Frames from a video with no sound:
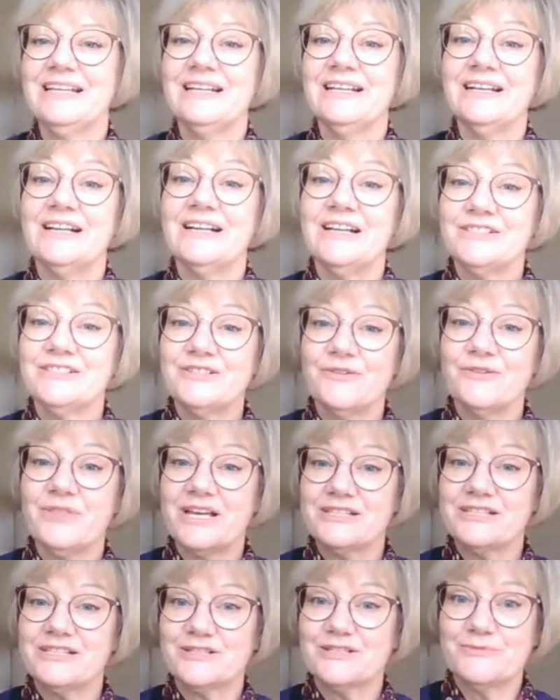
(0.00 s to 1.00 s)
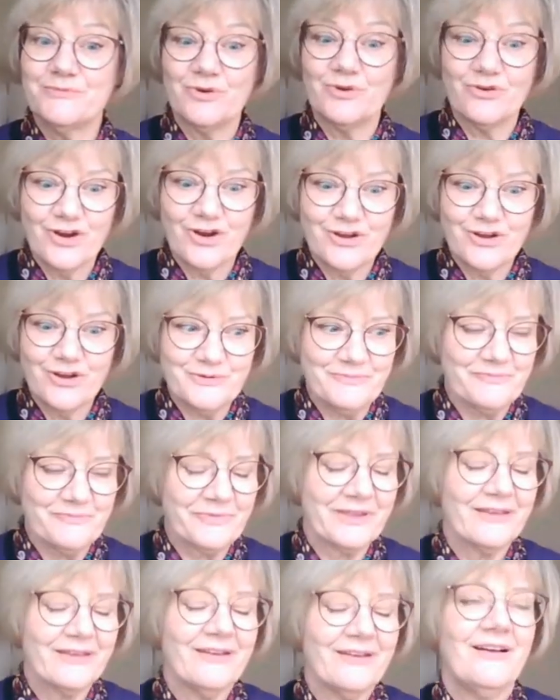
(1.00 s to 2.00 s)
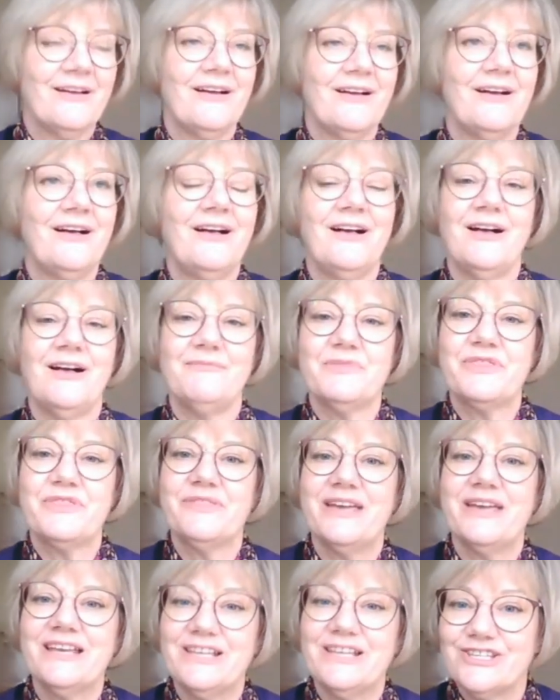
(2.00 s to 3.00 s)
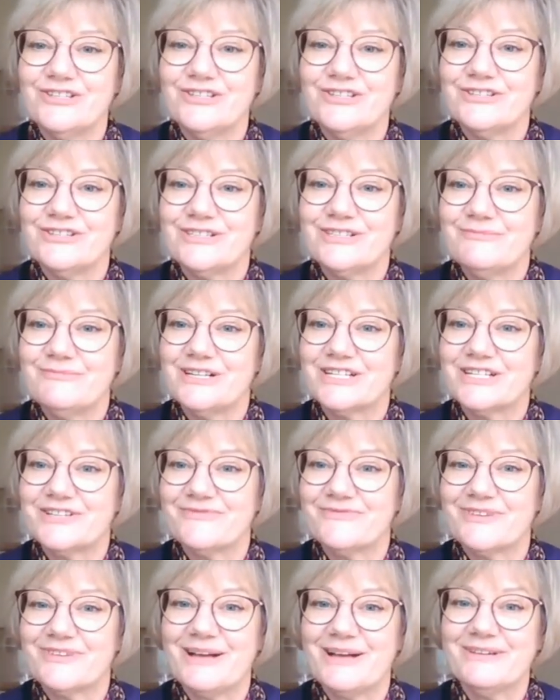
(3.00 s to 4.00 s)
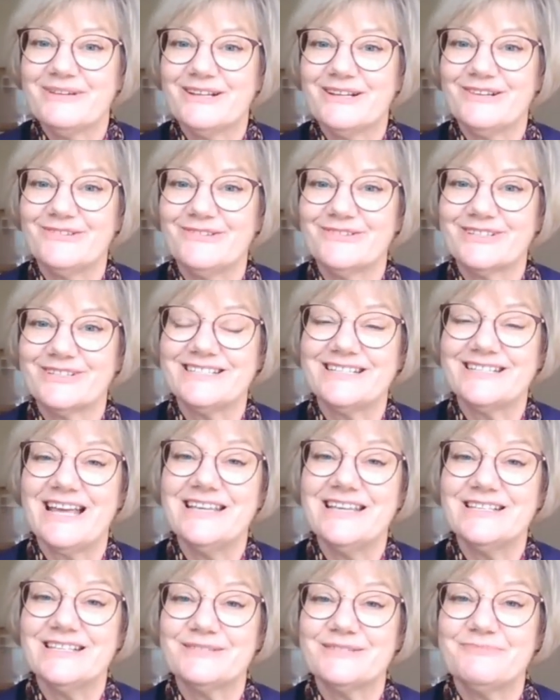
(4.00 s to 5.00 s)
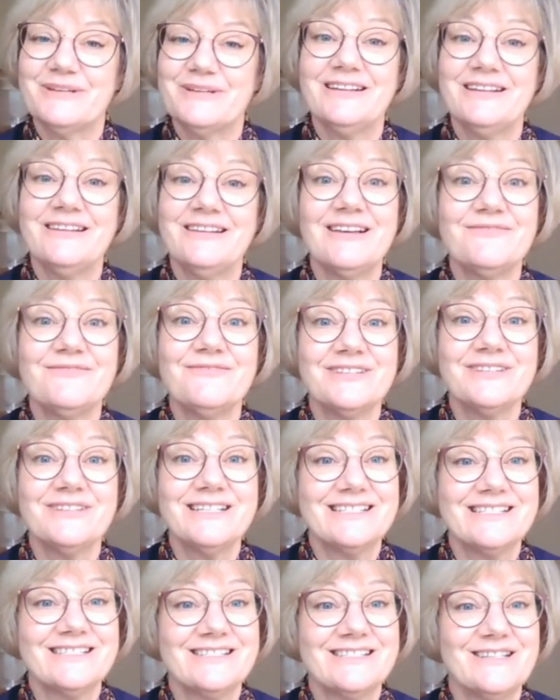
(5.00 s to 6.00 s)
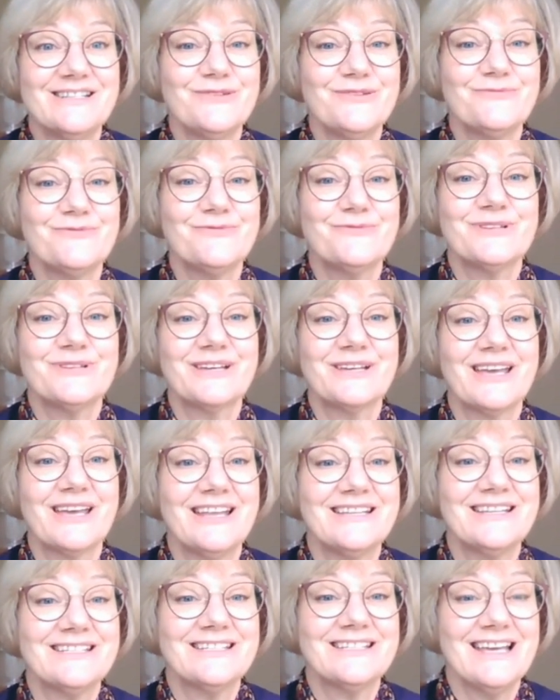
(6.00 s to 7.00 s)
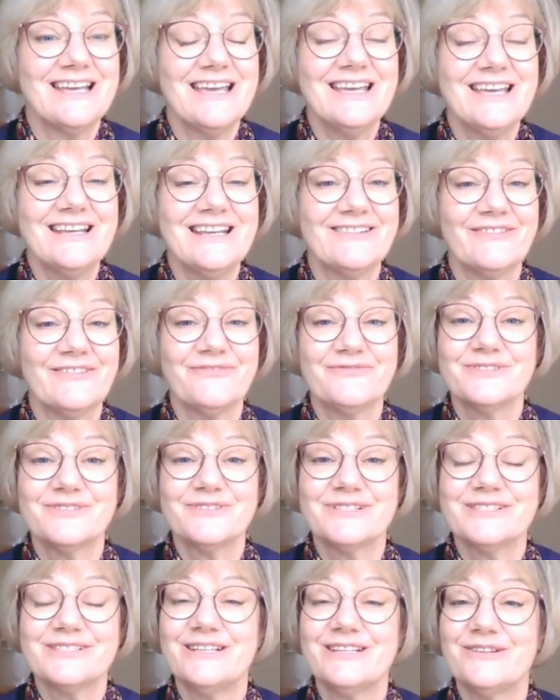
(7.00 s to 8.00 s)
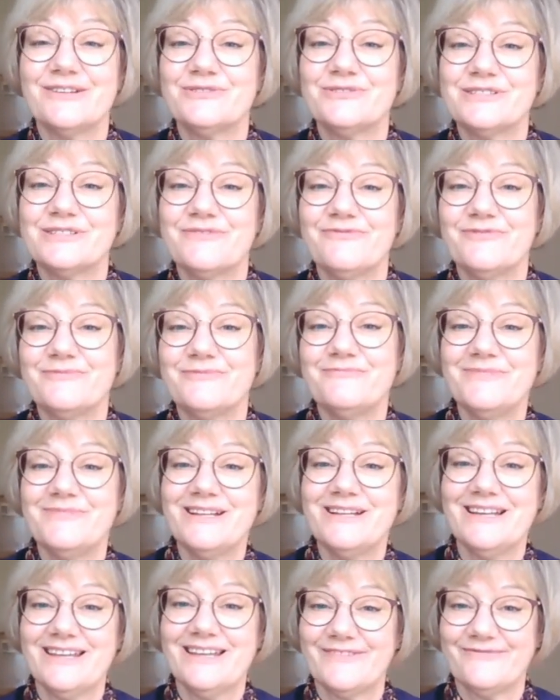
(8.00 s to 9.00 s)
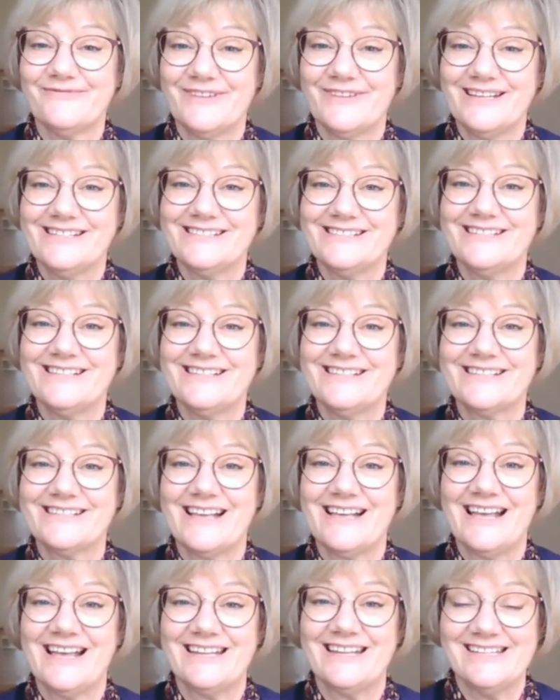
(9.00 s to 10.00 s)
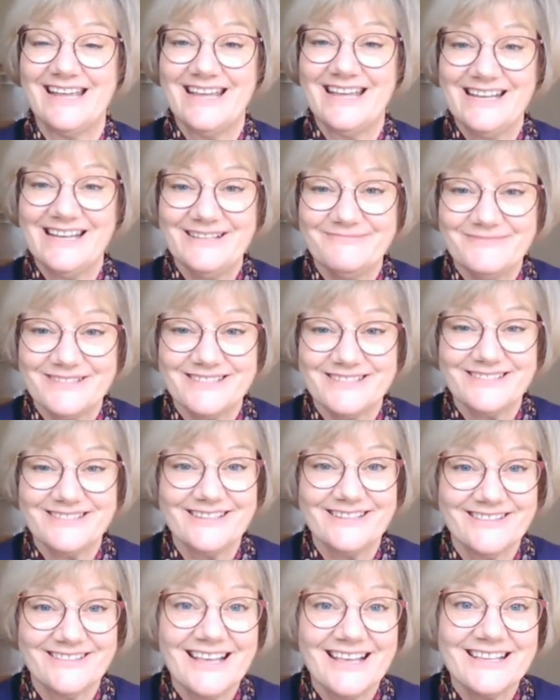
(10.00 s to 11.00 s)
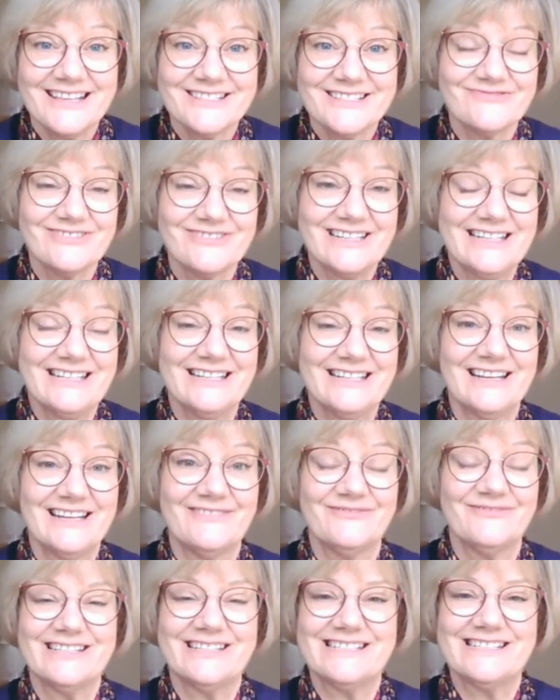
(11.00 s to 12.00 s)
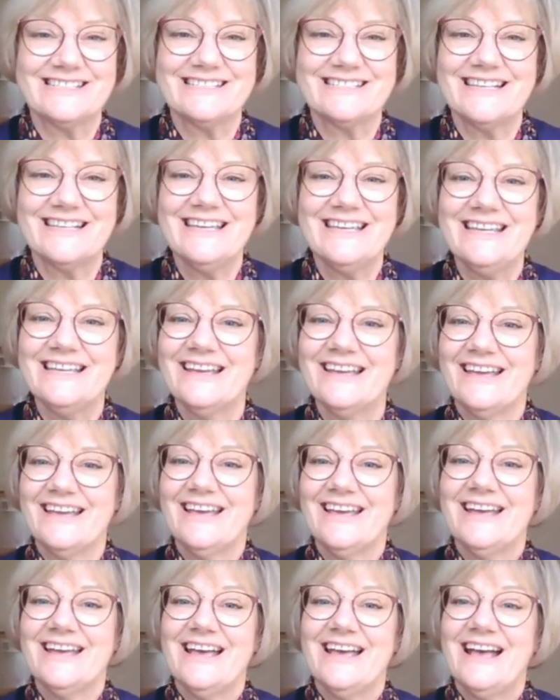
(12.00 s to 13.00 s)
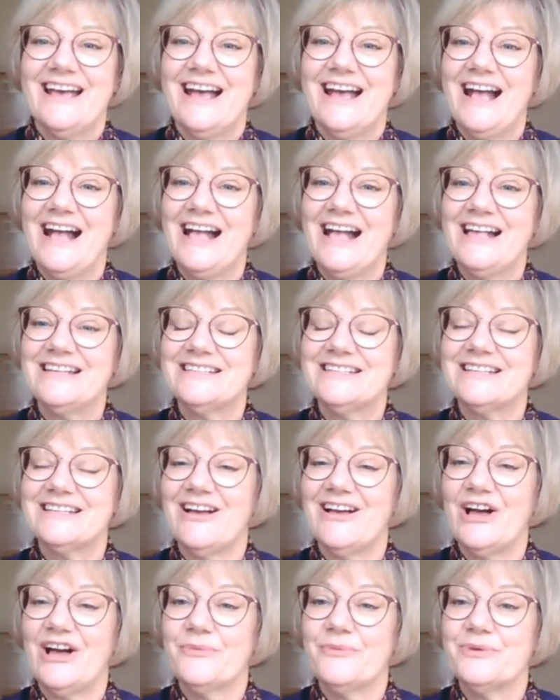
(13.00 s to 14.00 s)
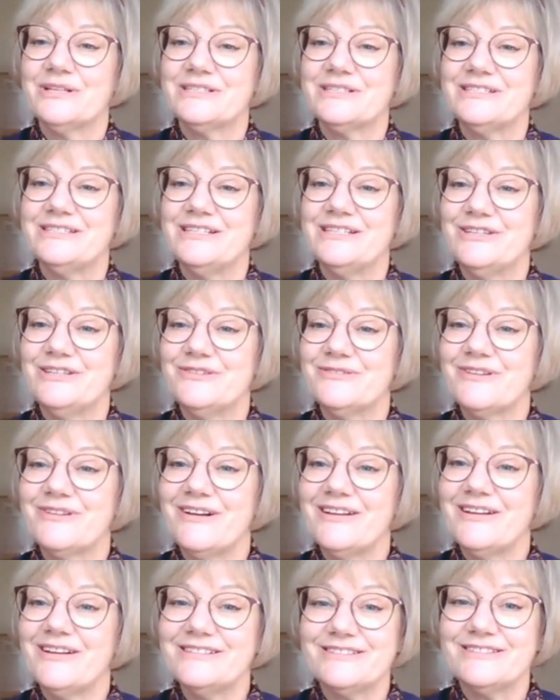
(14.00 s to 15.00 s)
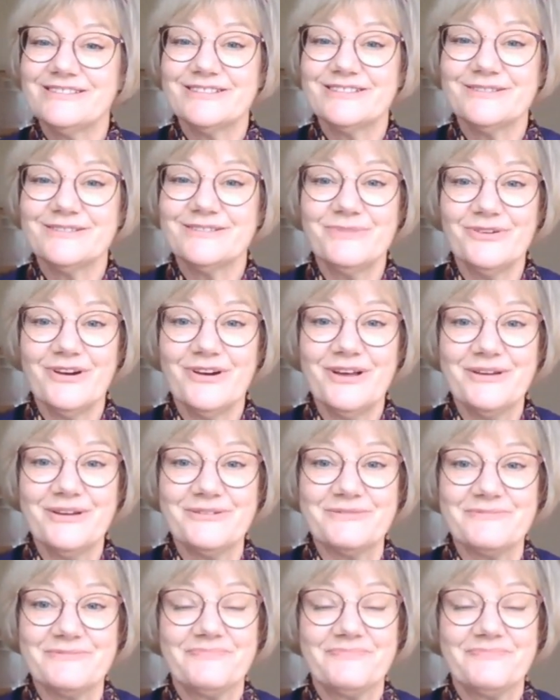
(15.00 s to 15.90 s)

So that's tomorrow. Thank you so much for coming along today. It's been lovely to see you all again today, and I've seen lots of familiar faces and names, so that's really lovely to see. And I will see you guys tomorrow.